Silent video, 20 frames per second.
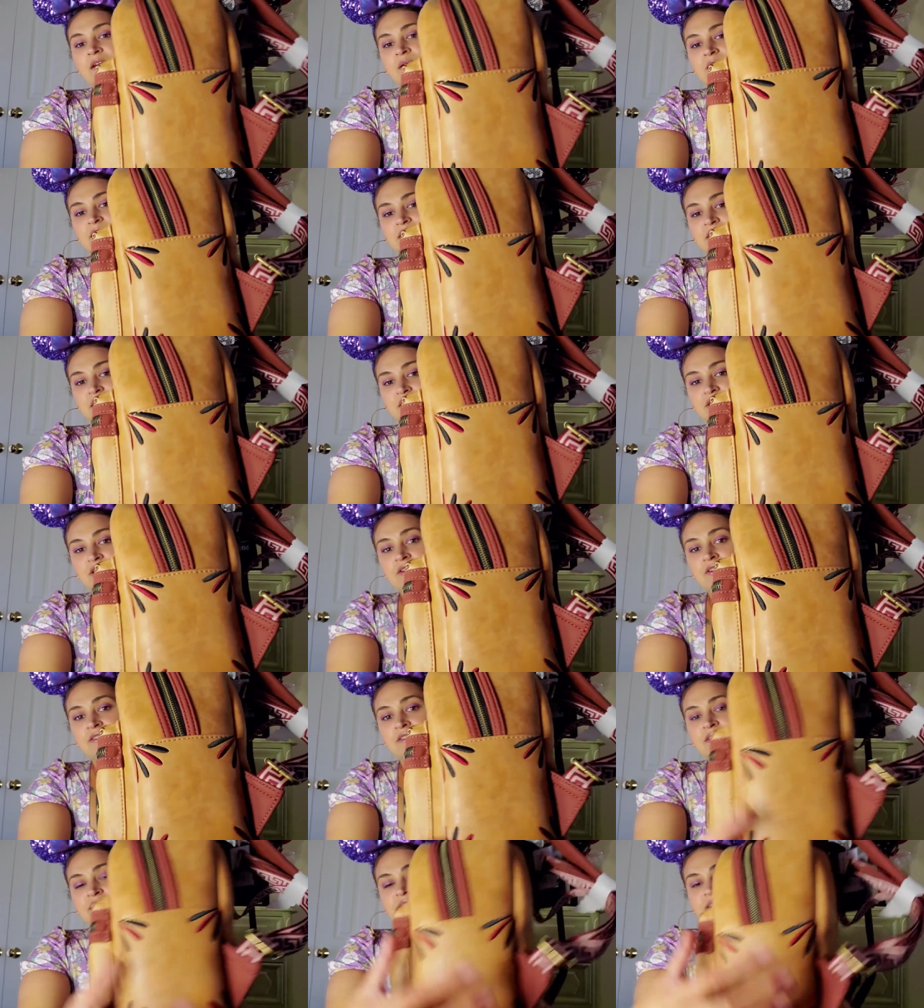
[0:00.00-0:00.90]
Stitching
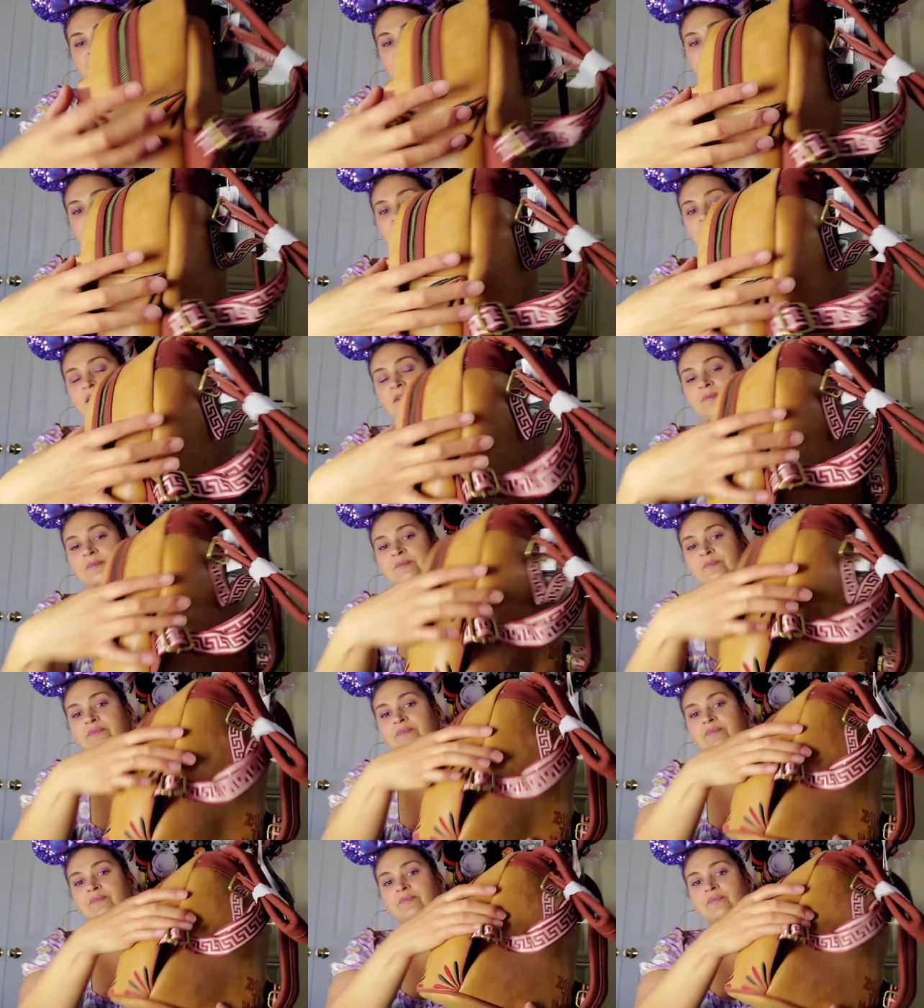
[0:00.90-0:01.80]
on this side.
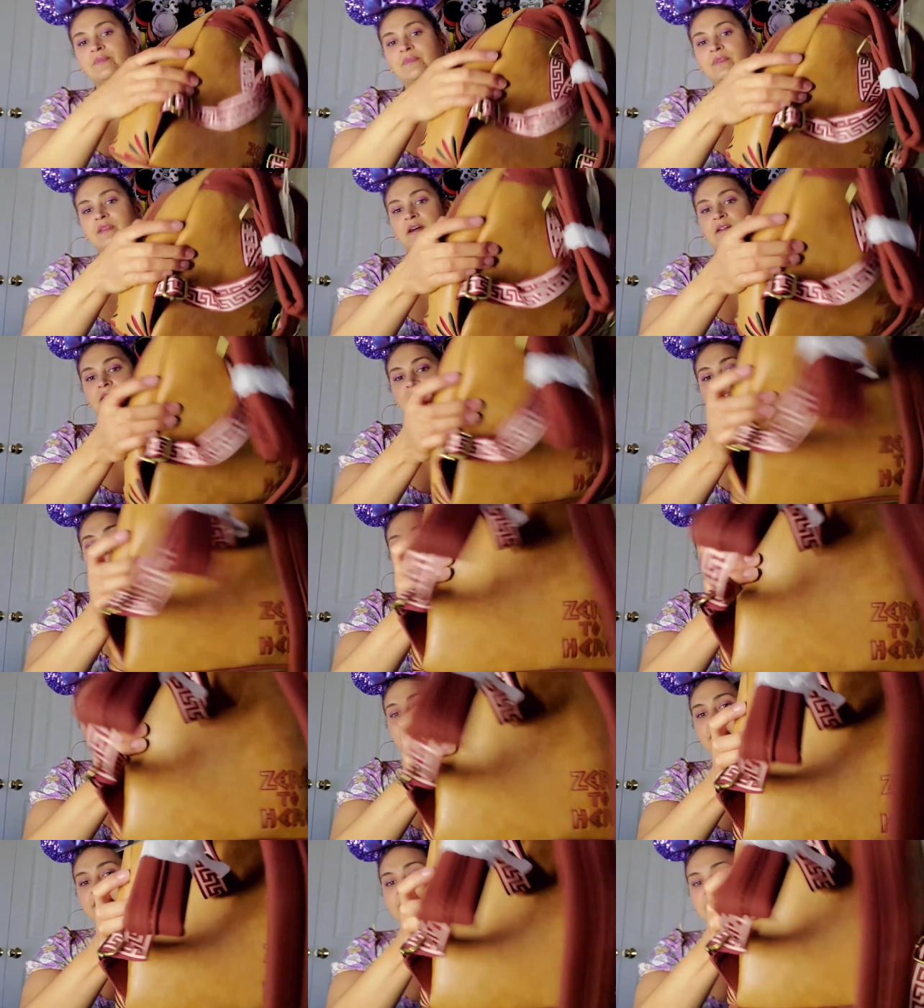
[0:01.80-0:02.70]
Now let's look at